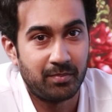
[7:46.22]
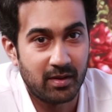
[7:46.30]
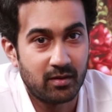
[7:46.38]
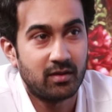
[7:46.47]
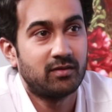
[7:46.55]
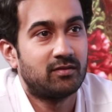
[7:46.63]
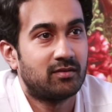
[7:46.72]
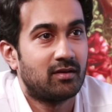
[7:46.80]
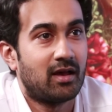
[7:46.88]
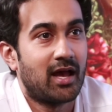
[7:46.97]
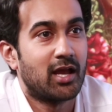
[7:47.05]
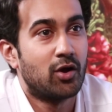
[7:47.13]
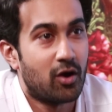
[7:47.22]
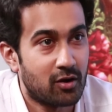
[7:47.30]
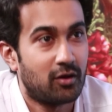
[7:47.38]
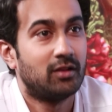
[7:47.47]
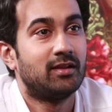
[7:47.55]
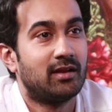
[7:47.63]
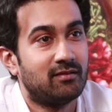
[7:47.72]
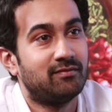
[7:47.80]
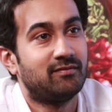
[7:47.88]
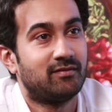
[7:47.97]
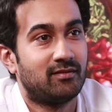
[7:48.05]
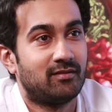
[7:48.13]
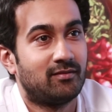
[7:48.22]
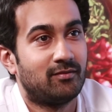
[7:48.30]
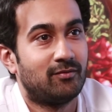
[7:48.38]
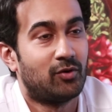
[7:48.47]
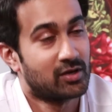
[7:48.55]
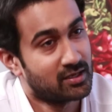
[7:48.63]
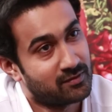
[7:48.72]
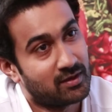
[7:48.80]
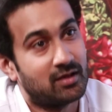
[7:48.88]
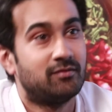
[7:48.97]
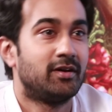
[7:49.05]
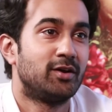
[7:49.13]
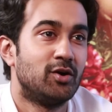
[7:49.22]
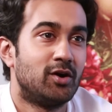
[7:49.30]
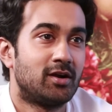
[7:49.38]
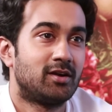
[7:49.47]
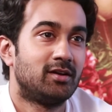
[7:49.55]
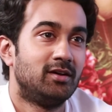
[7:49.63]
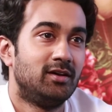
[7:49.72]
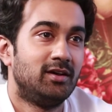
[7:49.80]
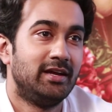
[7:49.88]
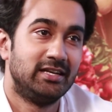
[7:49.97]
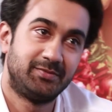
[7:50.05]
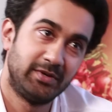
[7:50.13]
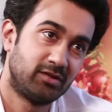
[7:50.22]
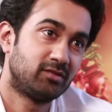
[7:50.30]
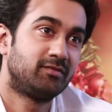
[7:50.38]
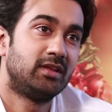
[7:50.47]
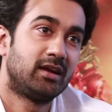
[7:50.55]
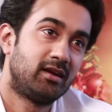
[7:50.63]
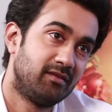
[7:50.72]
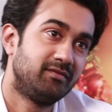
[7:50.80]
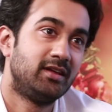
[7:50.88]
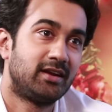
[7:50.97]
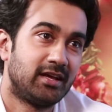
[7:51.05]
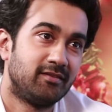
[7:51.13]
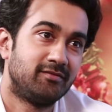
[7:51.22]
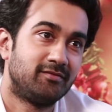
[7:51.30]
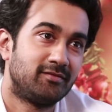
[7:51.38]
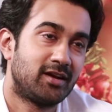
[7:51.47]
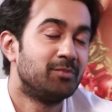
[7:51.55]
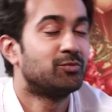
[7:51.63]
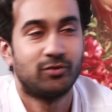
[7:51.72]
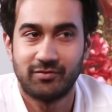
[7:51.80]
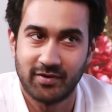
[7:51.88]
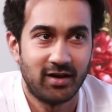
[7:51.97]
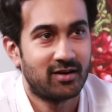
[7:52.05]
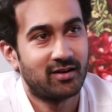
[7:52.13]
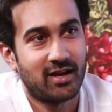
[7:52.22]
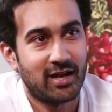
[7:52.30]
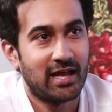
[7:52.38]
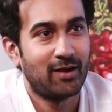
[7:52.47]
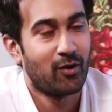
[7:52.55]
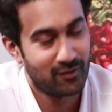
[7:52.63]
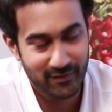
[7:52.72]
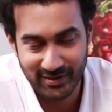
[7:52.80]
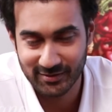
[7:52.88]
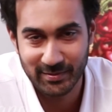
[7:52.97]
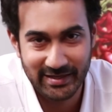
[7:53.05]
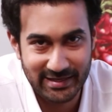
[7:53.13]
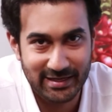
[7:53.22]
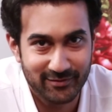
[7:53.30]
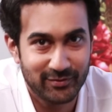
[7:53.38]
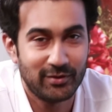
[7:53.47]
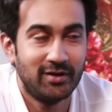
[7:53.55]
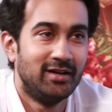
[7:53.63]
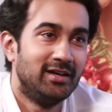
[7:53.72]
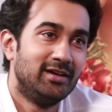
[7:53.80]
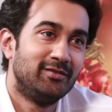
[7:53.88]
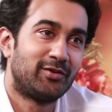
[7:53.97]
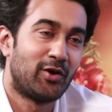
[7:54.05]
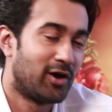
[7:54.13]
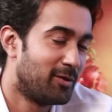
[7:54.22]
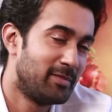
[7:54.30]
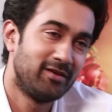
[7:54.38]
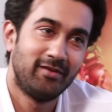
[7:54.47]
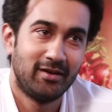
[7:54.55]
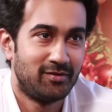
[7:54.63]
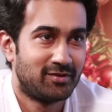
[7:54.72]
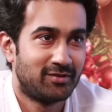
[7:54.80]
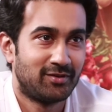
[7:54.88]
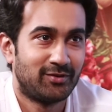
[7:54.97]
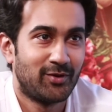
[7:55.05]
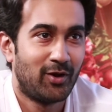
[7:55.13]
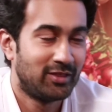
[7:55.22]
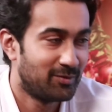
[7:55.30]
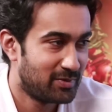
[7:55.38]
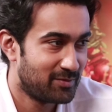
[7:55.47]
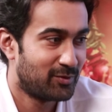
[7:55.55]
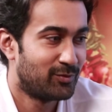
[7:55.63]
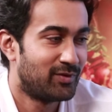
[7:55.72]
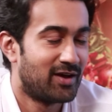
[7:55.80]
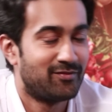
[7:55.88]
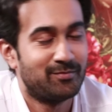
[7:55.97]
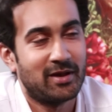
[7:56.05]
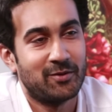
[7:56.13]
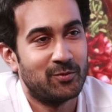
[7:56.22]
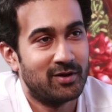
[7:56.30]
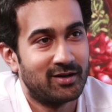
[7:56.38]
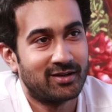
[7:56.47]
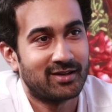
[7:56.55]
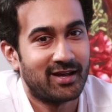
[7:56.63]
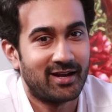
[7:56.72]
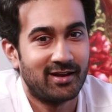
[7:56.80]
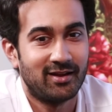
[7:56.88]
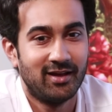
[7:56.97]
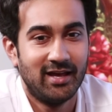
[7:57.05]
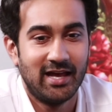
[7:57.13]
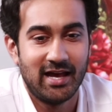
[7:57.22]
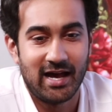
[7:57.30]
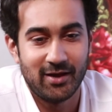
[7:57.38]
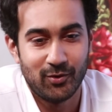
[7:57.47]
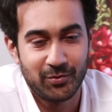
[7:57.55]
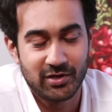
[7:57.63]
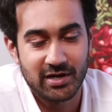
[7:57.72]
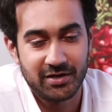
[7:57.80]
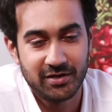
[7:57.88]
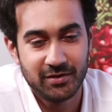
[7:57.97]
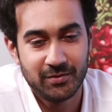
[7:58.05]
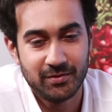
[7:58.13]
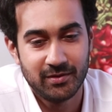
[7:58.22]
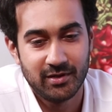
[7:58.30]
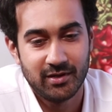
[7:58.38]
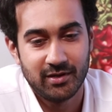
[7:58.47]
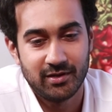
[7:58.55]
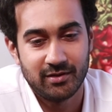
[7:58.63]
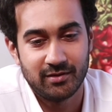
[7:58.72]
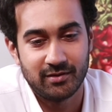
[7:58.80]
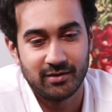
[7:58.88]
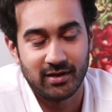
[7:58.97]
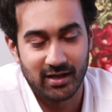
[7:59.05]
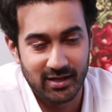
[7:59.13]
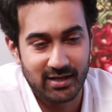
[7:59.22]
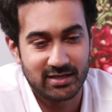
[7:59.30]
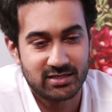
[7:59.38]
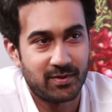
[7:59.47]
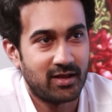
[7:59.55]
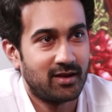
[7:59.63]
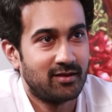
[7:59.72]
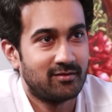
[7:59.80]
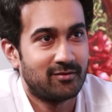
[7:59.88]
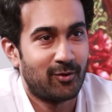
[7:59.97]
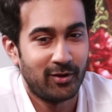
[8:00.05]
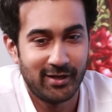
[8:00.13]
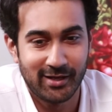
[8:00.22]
because I got all the love, whatever love I got, it's because of that love that I've come so far, and I'll always be grateful for all my well wishes, all the people who love my work. And I hope to continue ilaage kashtapadali, old